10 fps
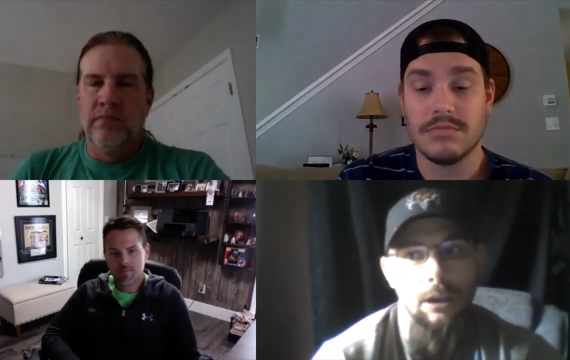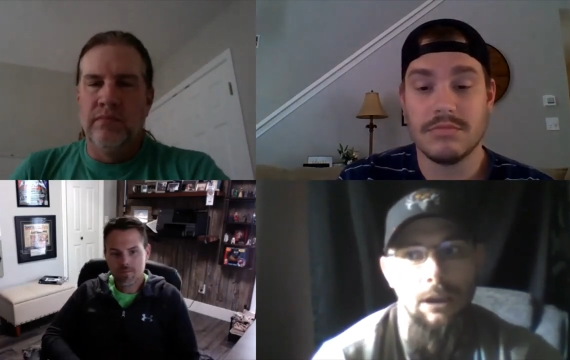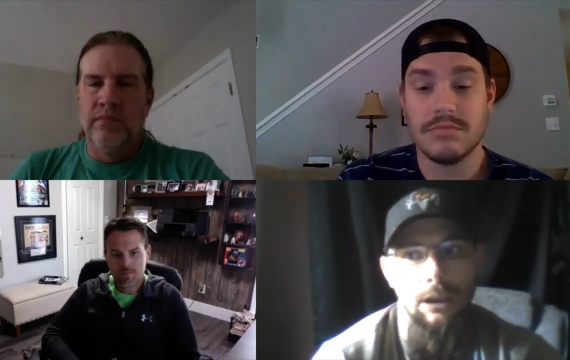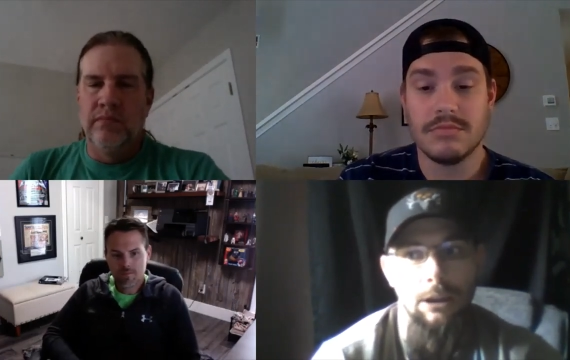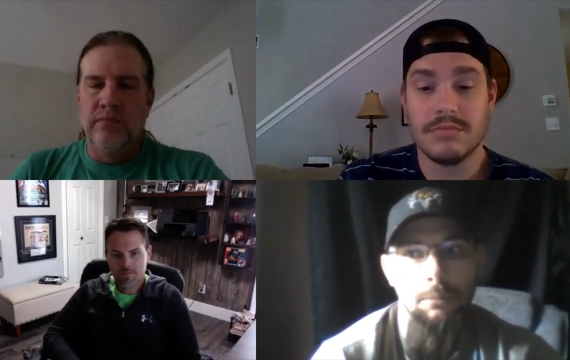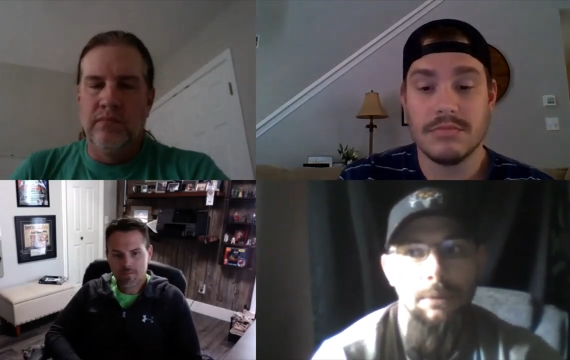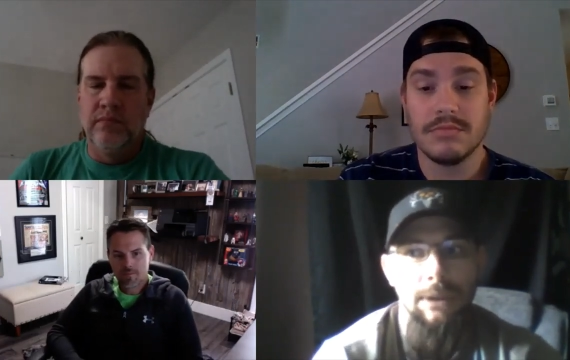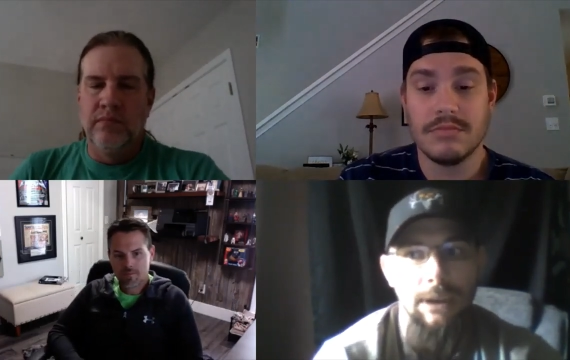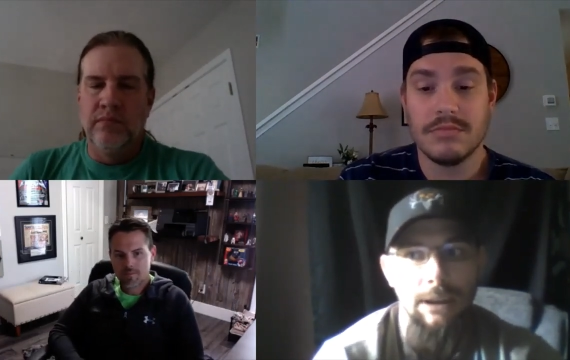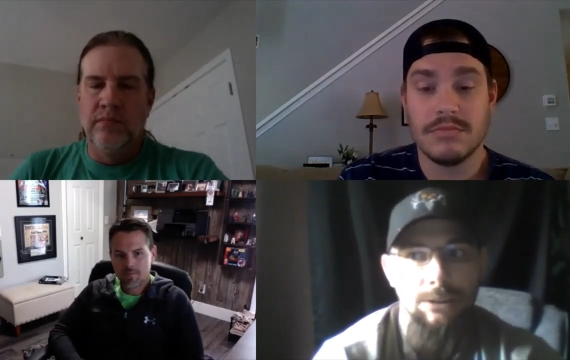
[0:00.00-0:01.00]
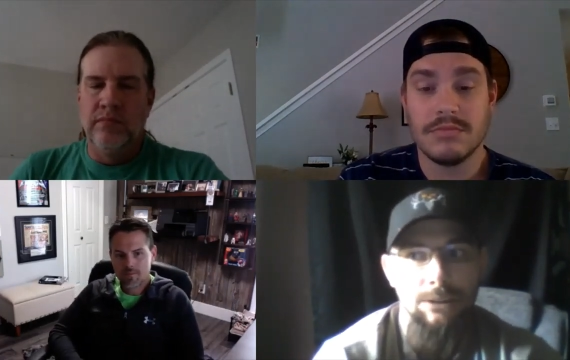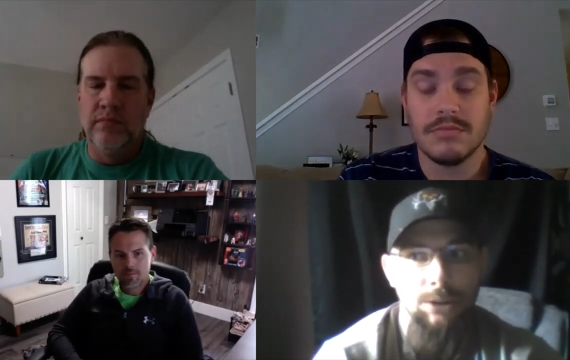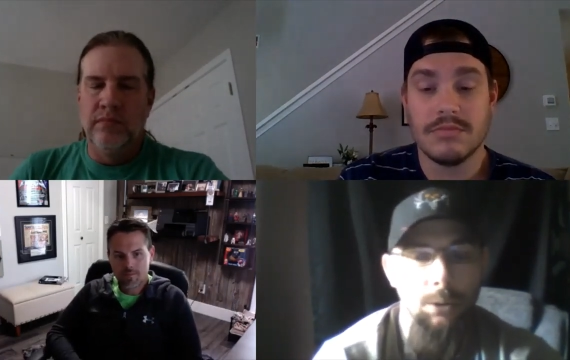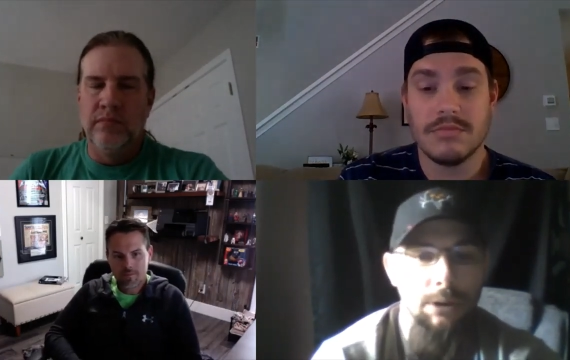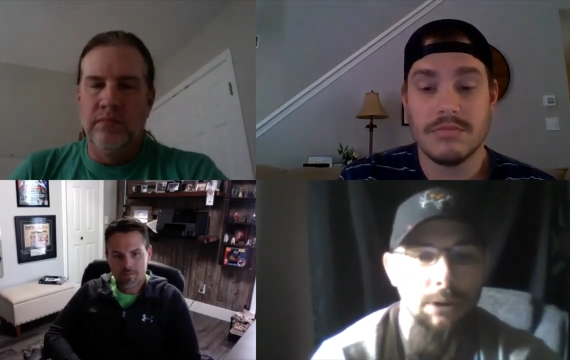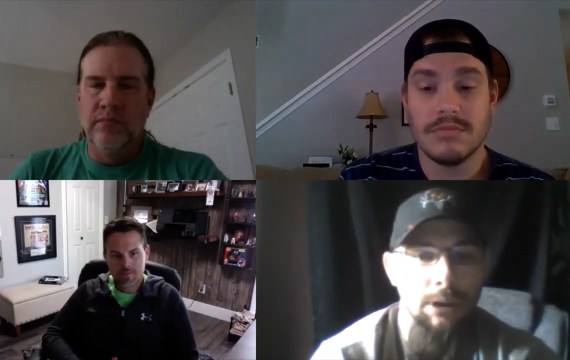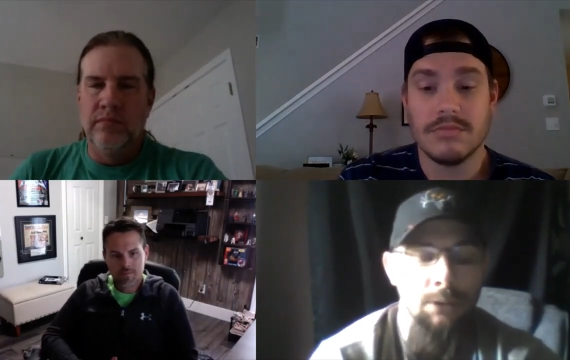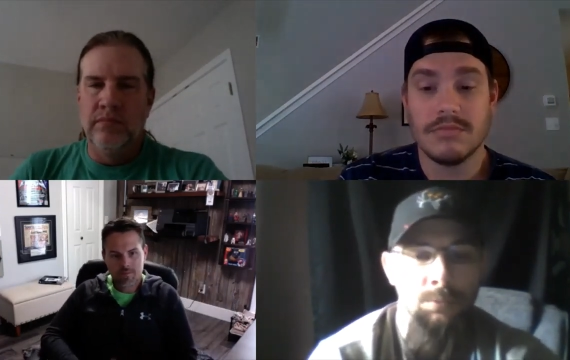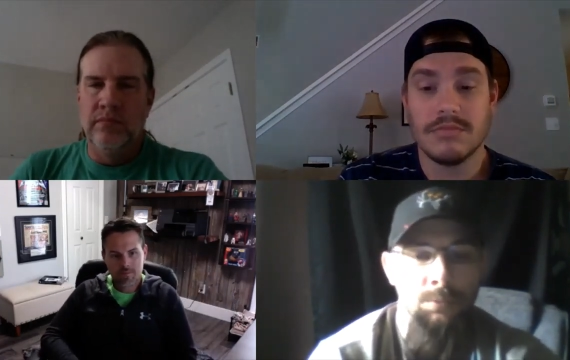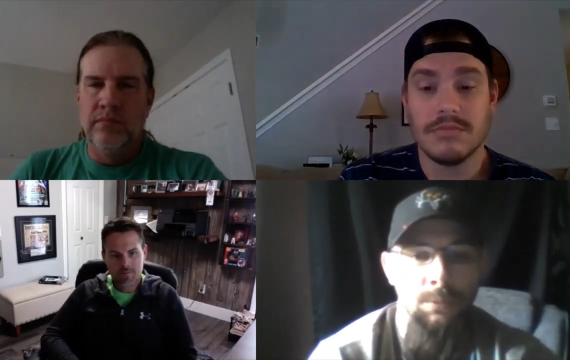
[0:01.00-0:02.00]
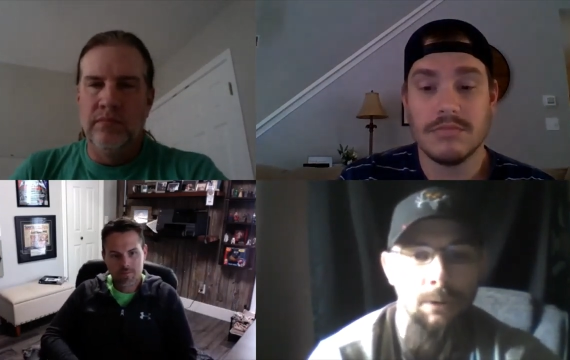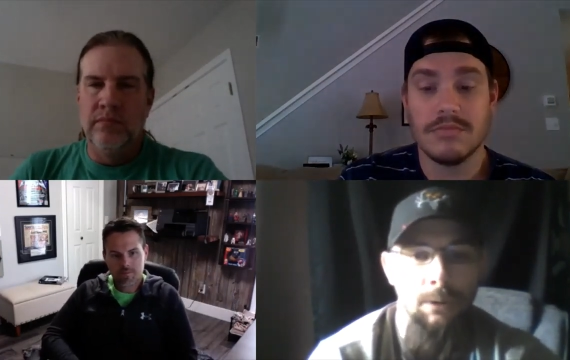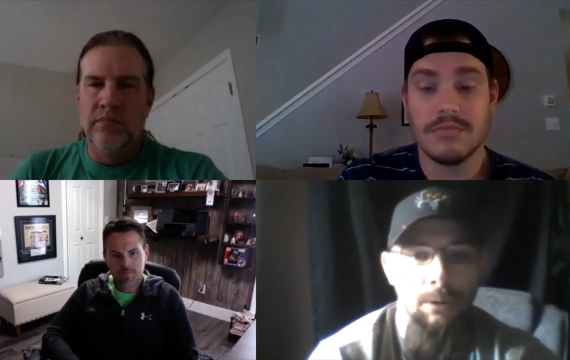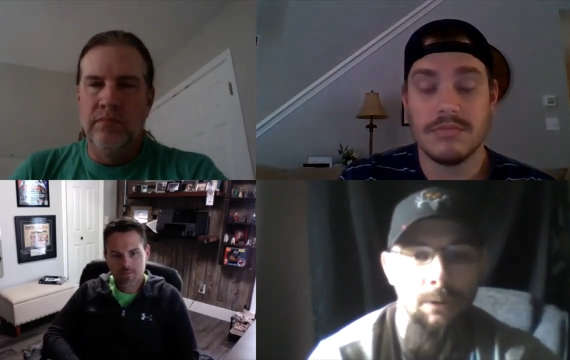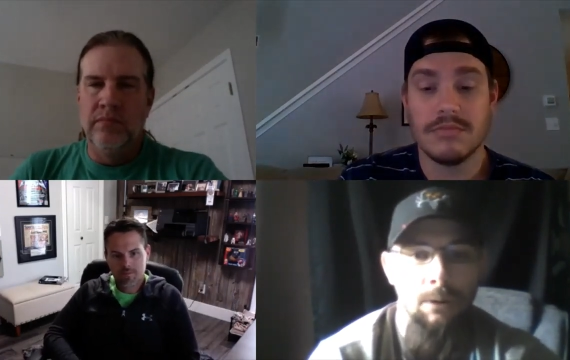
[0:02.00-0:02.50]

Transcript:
Speaker 1: in the beginning, Joe didn't have a fear,